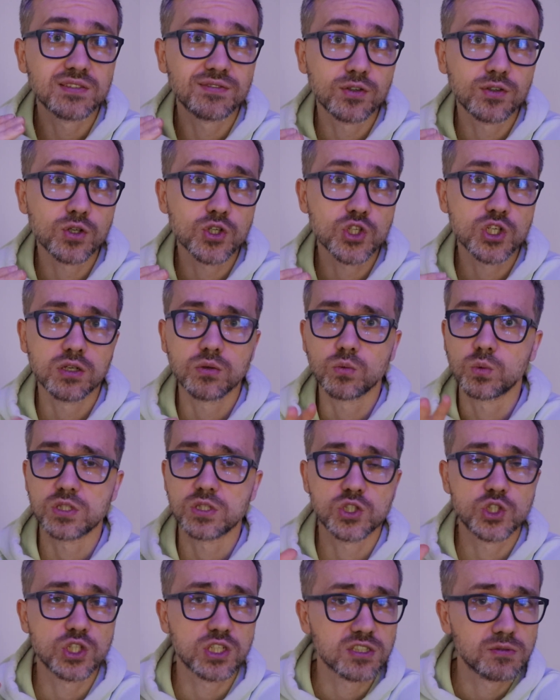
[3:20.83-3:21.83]
version
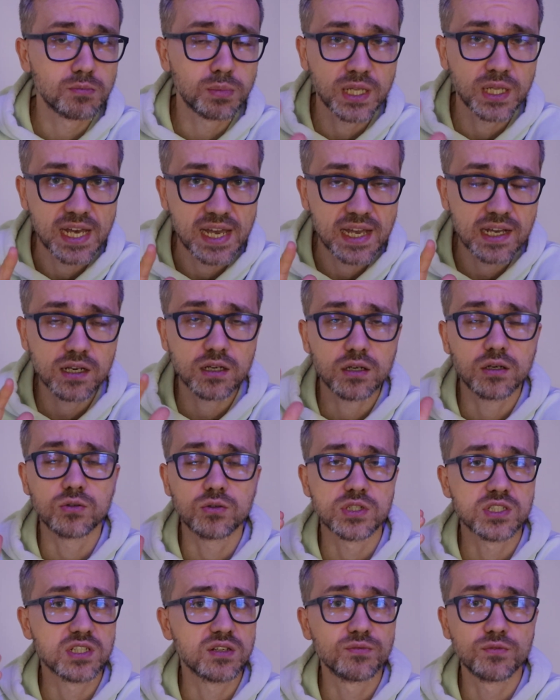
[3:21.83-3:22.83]
with just black
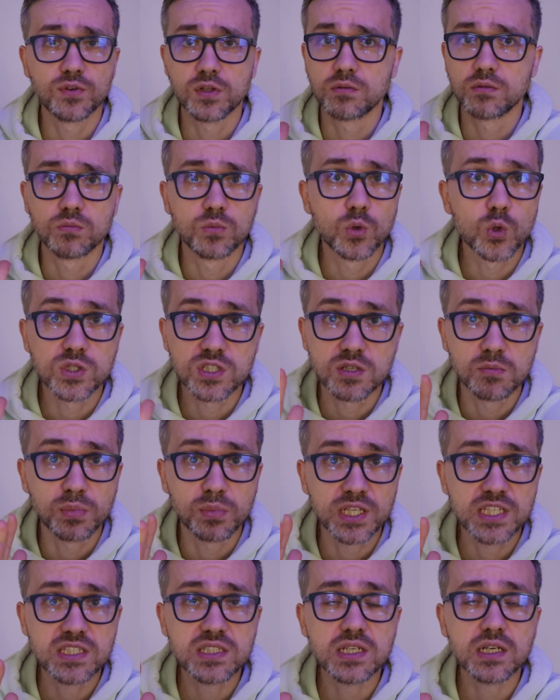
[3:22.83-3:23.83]
or something more
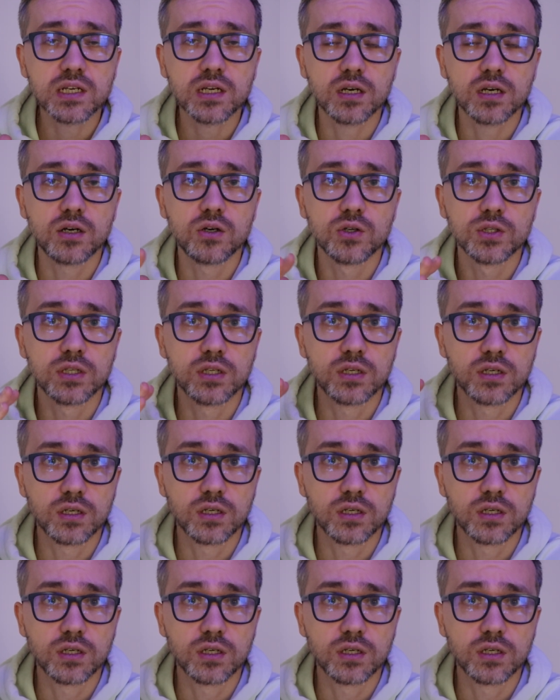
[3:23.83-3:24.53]
simplistic on